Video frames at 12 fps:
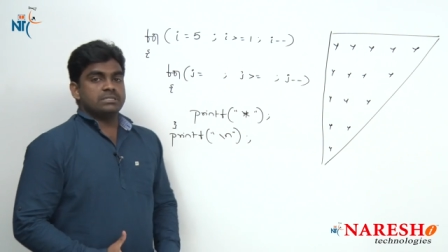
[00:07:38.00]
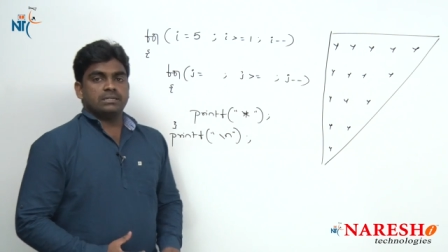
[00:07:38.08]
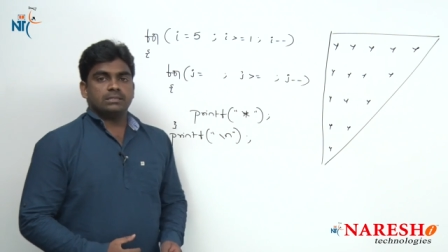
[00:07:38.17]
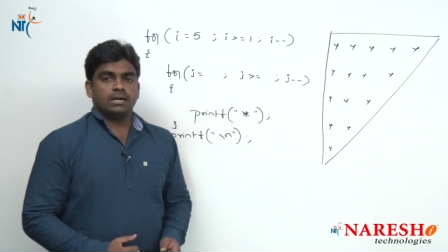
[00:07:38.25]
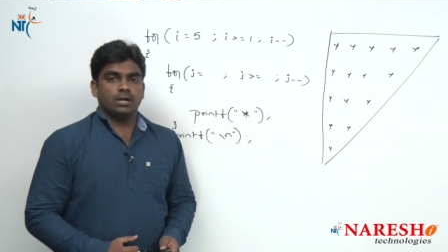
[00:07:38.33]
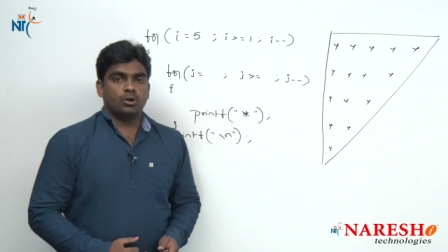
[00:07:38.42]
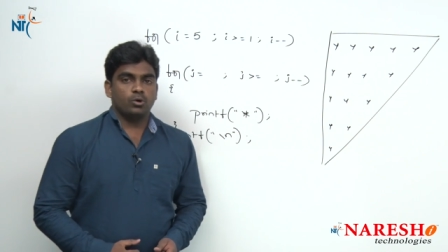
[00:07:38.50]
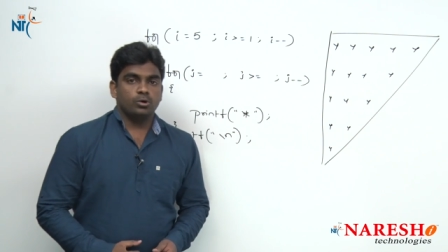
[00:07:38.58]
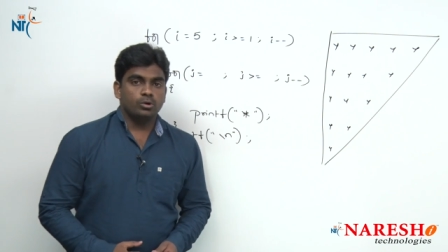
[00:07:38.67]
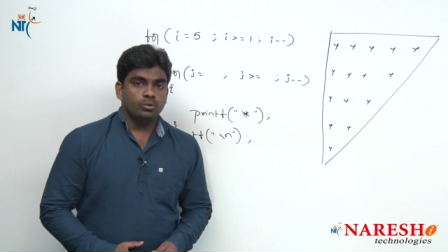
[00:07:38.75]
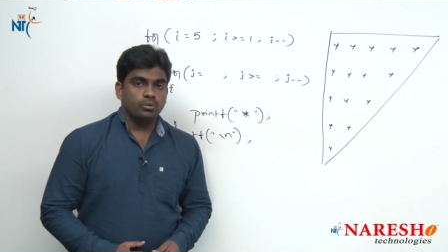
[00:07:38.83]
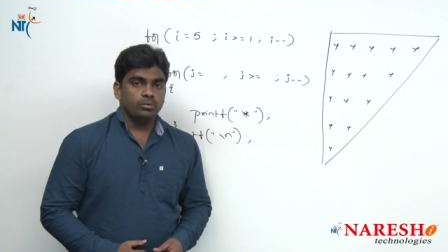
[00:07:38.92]
send the control
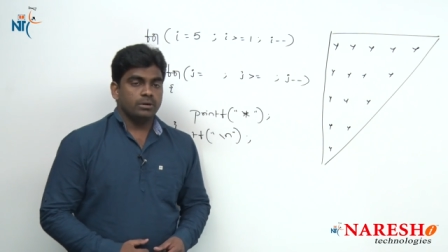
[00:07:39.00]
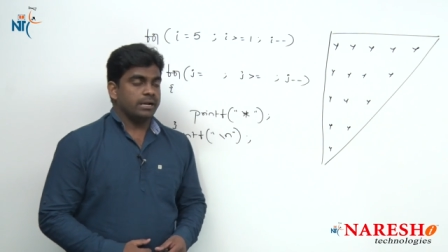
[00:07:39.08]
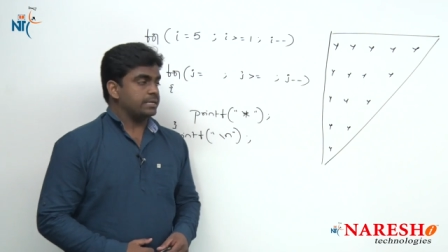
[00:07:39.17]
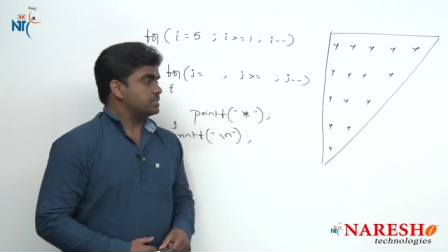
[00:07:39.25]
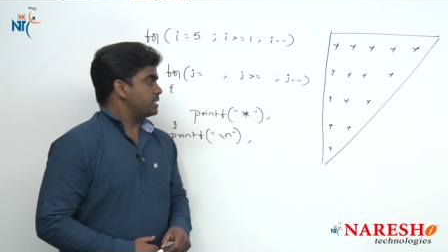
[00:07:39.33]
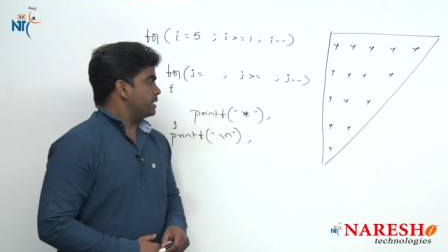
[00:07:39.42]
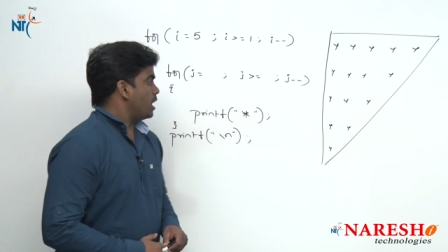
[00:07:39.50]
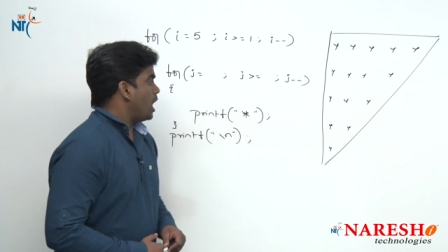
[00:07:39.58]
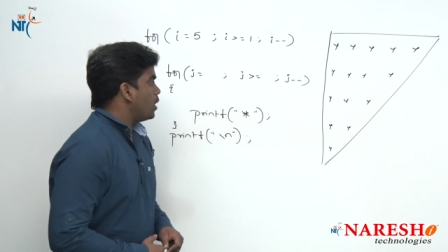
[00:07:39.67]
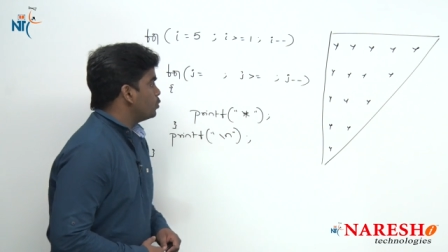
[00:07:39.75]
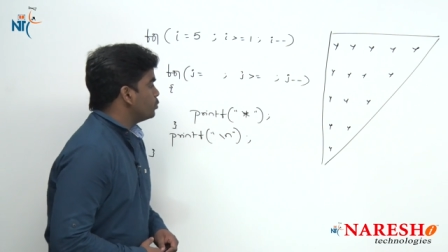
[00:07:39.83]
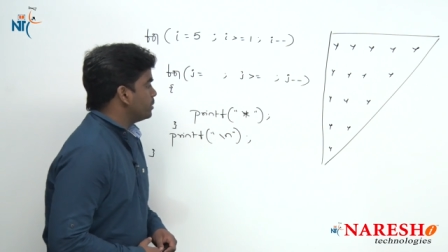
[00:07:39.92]
to next line.
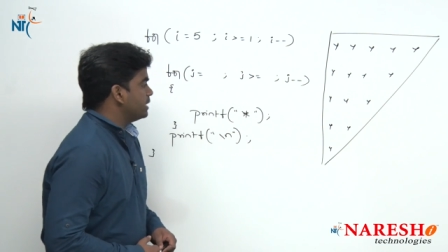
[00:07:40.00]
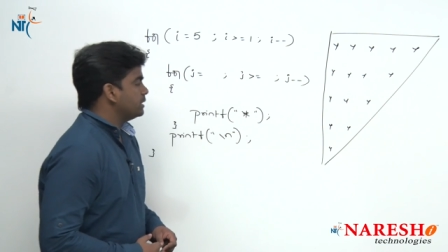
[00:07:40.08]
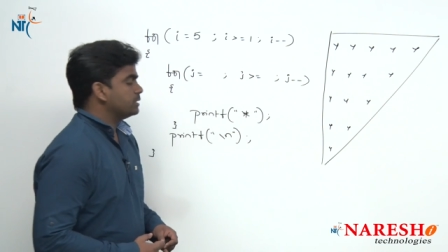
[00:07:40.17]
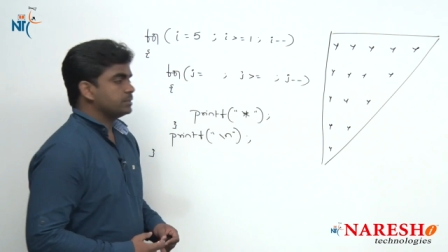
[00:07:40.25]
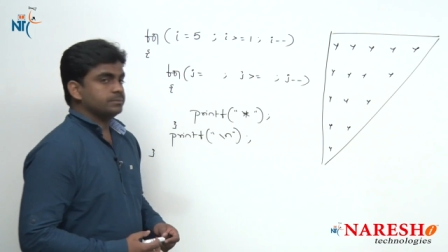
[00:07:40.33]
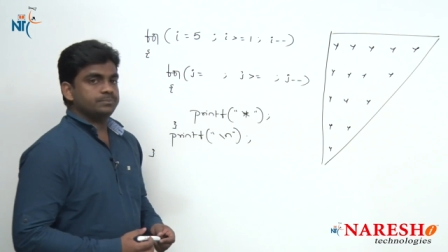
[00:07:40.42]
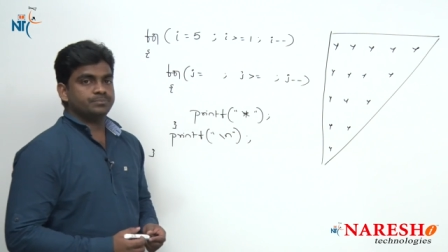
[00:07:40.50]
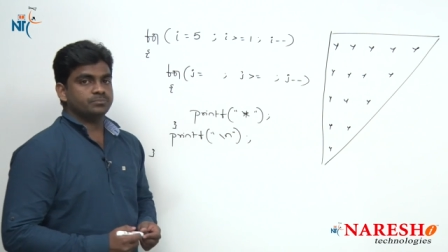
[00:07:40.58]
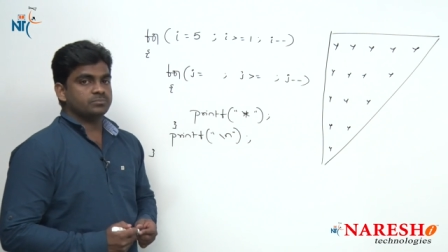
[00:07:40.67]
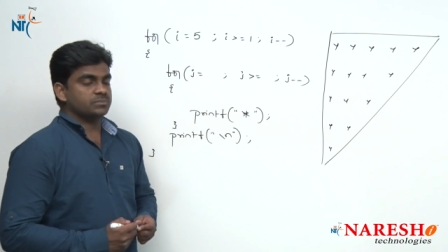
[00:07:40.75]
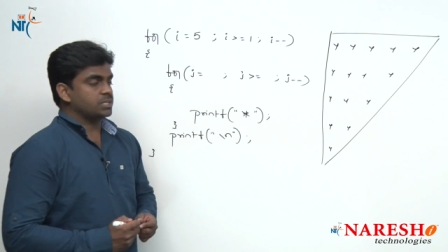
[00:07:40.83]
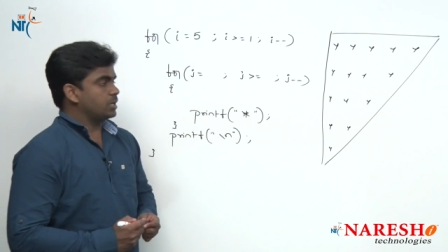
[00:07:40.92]
How to print?
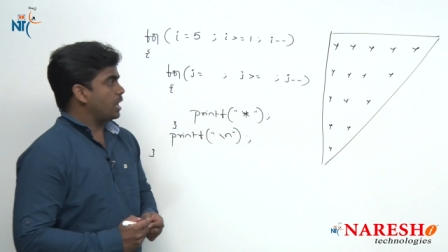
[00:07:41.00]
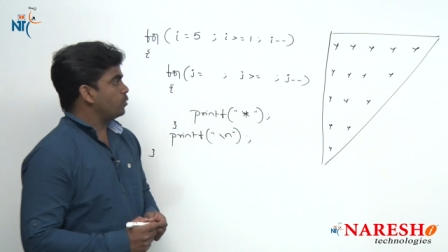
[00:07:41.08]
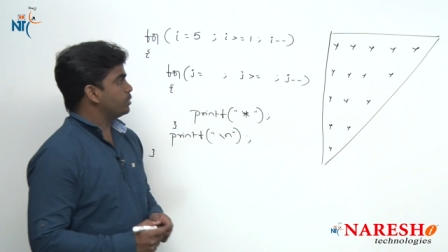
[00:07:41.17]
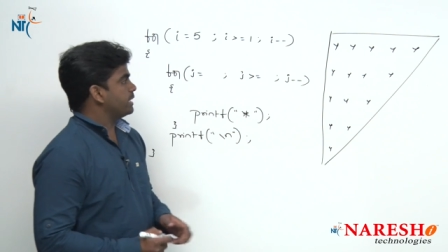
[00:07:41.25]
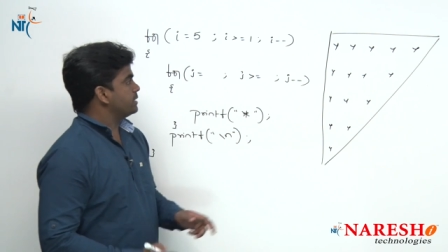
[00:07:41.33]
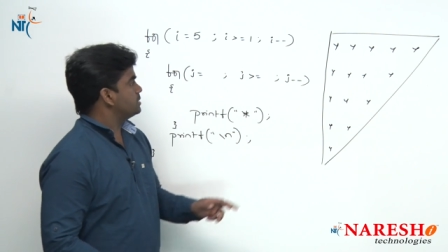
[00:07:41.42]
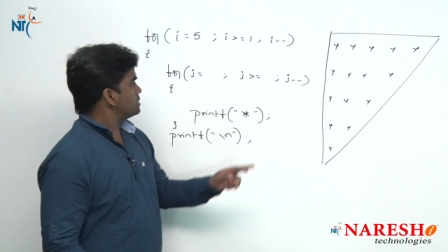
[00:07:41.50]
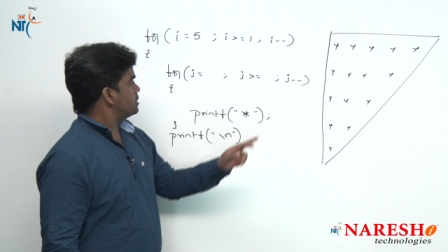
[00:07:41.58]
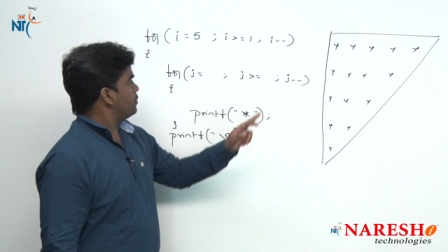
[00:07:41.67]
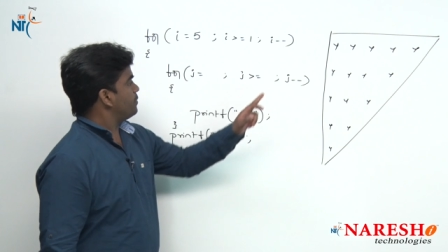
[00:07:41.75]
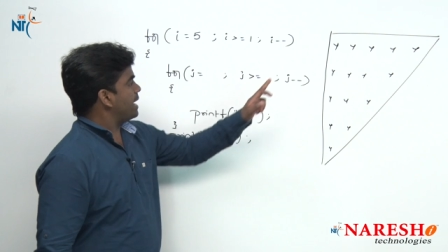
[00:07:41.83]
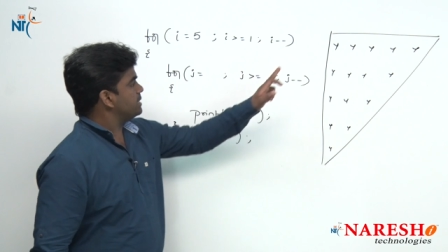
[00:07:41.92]
Now, look at this.
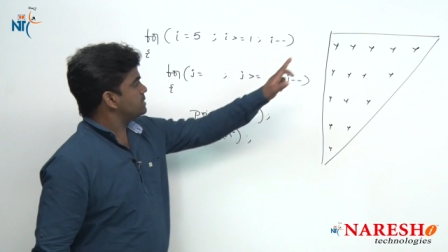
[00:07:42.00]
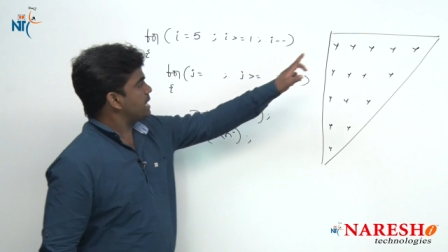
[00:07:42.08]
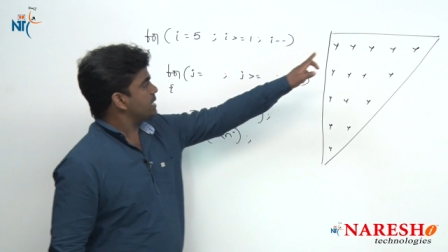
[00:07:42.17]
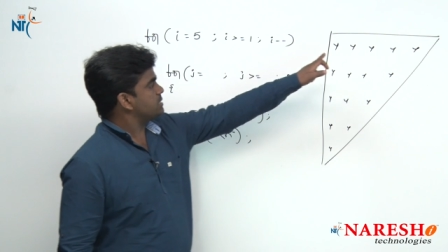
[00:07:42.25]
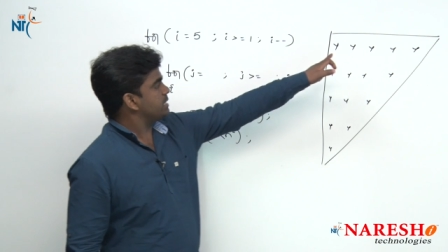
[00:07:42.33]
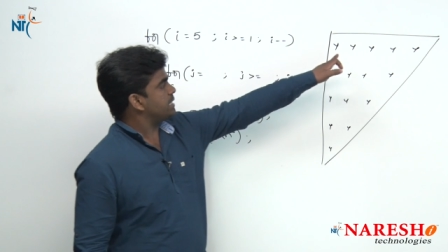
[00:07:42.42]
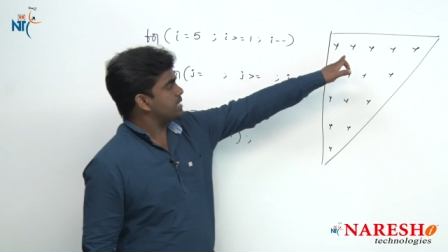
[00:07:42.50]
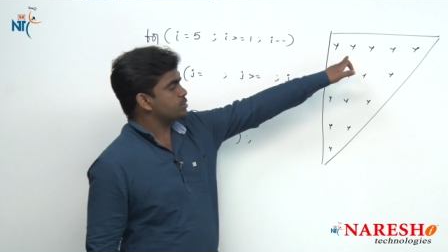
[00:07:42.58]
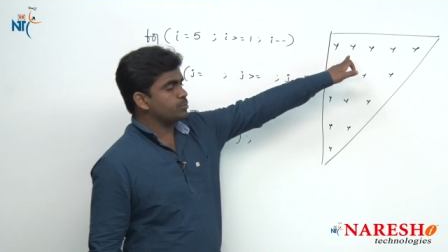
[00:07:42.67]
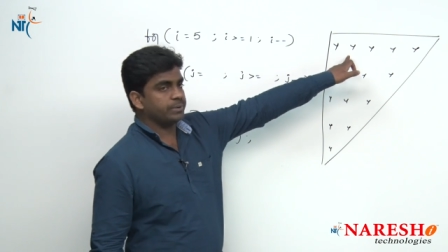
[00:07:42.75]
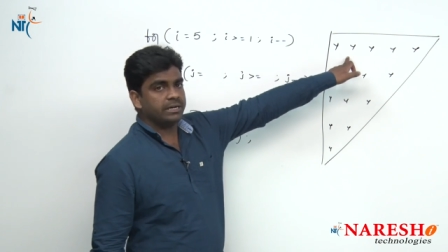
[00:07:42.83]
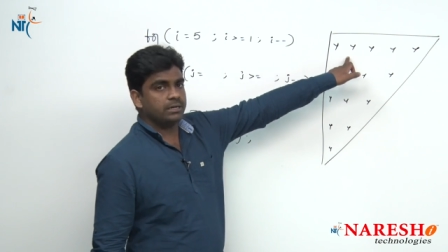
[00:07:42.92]
5 stars it has
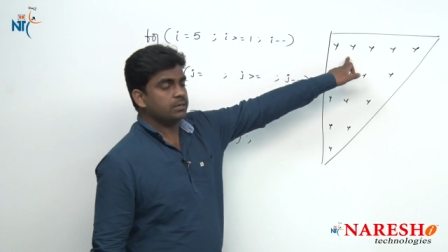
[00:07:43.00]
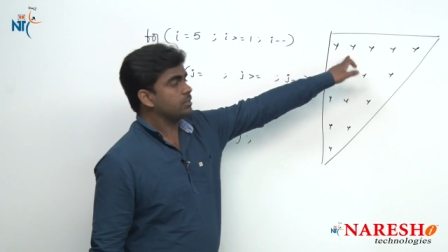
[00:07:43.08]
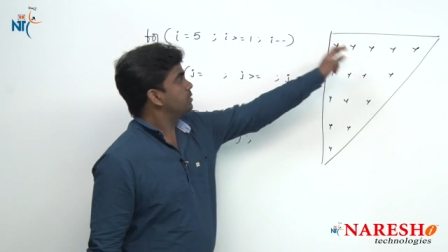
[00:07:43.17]
to print.